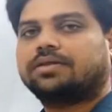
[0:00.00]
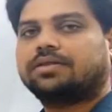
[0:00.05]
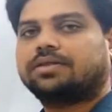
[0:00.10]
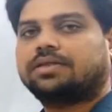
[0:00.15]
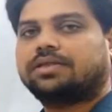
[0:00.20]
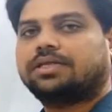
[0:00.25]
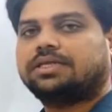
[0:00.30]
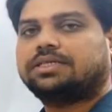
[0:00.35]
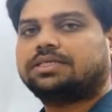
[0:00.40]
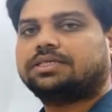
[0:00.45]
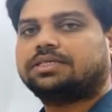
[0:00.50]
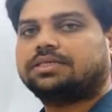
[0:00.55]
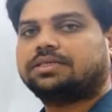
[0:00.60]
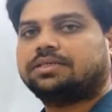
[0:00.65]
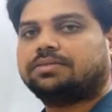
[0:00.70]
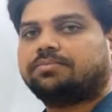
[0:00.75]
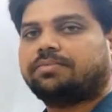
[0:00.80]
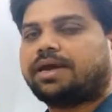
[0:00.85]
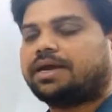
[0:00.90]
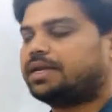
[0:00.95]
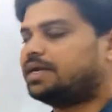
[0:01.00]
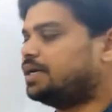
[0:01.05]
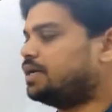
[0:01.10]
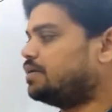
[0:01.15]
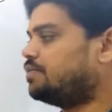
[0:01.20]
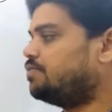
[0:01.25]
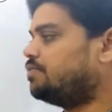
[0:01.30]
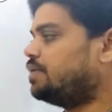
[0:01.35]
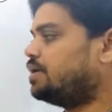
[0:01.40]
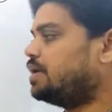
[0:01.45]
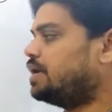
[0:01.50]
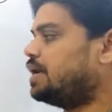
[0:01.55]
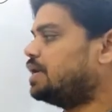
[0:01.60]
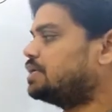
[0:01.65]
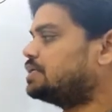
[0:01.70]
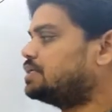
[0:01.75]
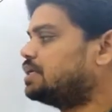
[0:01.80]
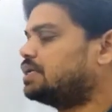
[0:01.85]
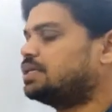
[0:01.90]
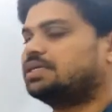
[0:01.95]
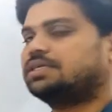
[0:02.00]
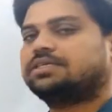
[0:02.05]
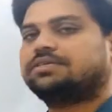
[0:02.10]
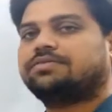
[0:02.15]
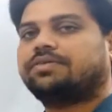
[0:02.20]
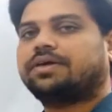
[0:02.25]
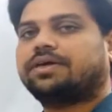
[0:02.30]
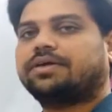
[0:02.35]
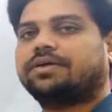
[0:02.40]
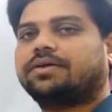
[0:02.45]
This magnetic field lines are this way.